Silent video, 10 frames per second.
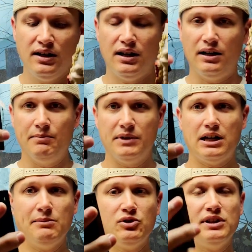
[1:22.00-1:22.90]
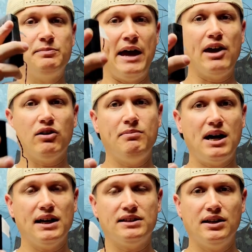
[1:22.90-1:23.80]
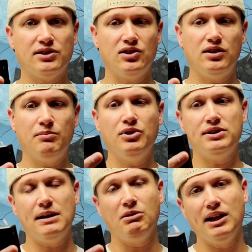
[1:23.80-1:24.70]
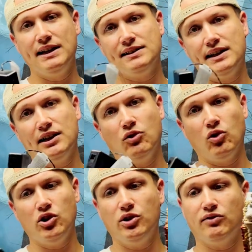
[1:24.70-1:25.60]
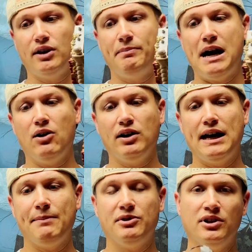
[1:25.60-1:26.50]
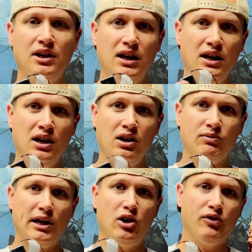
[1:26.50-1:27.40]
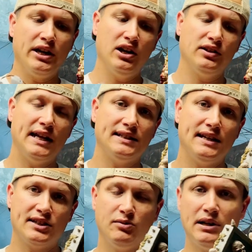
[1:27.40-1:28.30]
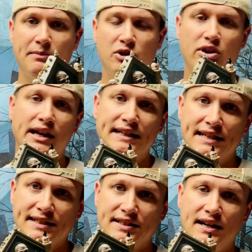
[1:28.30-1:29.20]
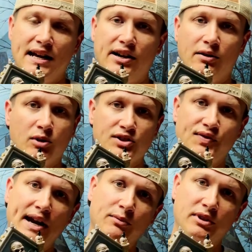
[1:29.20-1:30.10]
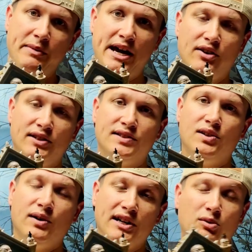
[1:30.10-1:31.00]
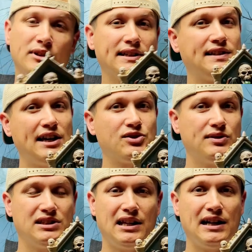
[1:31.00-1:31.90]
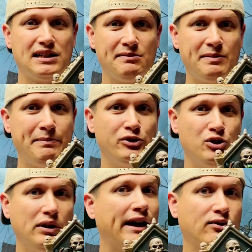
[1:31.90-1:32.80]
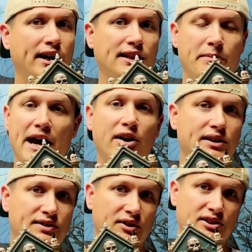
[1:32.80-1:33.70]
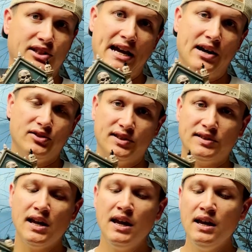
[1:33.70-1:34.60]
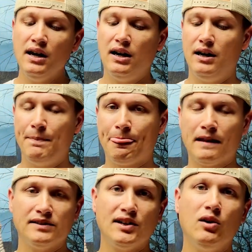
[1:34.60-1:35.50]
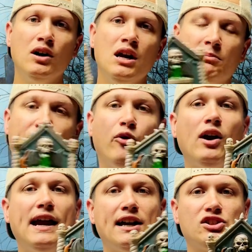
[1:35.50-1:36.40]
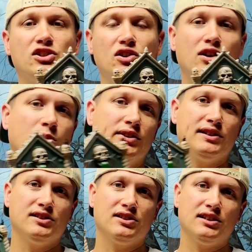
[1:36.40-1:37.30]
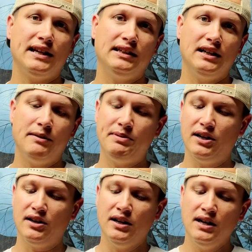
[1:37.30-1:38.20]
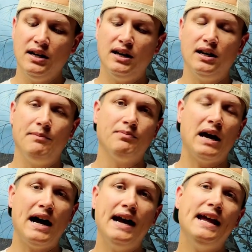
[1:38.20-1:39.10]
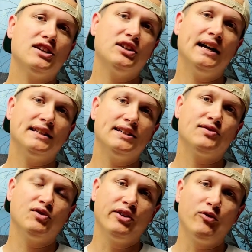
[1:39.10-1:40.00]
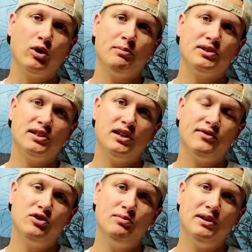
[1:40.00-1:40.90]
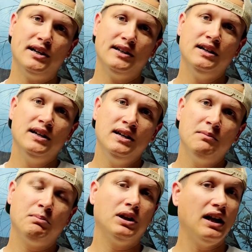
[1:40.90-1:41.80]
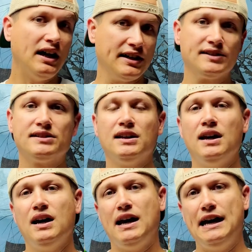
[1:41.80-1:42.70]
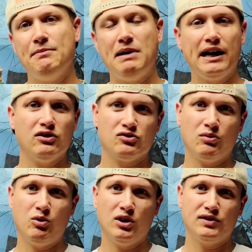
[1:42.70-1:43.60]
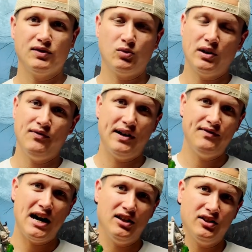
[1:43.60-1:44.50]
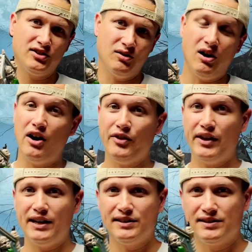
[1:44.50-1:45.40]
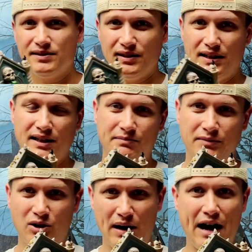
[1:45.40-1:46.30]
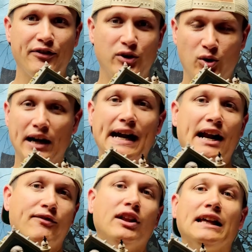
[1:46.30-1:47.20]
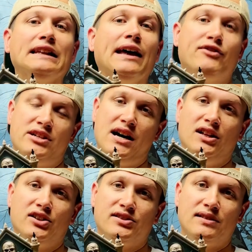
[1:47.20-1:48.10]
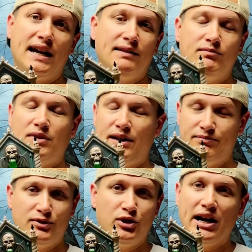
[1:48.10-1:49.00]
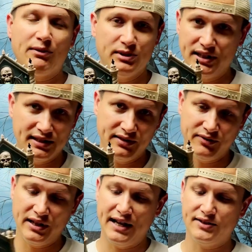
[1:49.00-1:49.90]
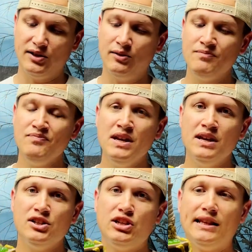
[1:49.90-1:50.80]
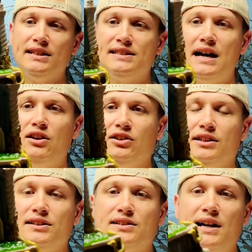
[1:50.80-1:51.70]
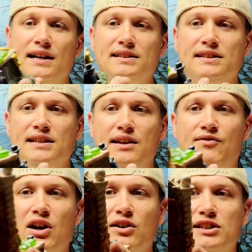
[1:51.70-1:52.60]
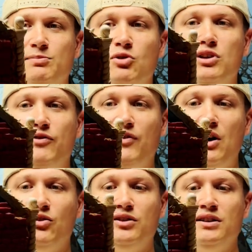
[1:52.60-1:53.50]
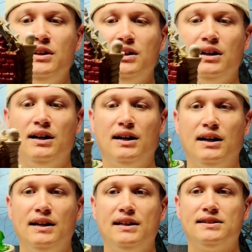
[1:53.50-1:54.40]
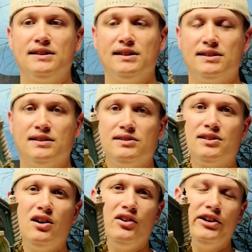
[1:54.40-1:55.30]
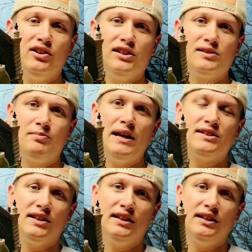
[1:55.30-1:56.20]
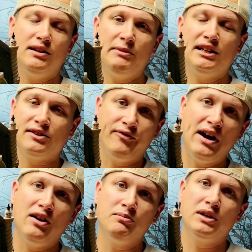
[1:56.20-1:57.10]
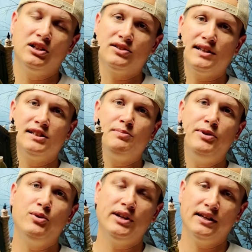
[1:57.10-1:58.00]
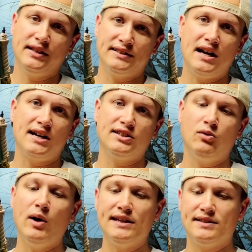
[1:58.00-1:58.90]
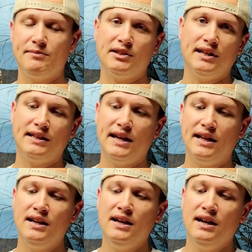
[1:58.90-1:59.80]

Um, comes with this battery box here, so you can put double A's in it, or you can run a power adapter right over here. That's actually what I'm doing. I tested it out and it works fine with the batteries too. I know with accessories, a lot of times people do like running the batteries versus the houses. Um, so before I actually show you what this looks like lit up here, um, I actually got this for the 40% off coupon plus I had Michael's rewards for $25. So all things, uh, you know, out the door, I got it for like $11. I, I could not resist it for that. So check this out. Look at this, guys. It's a very spooky fountain. Uh, it's this skull here that's basically, you know, I mean, it's a fountain, but it looks like it's puking like toxic waste, something like that.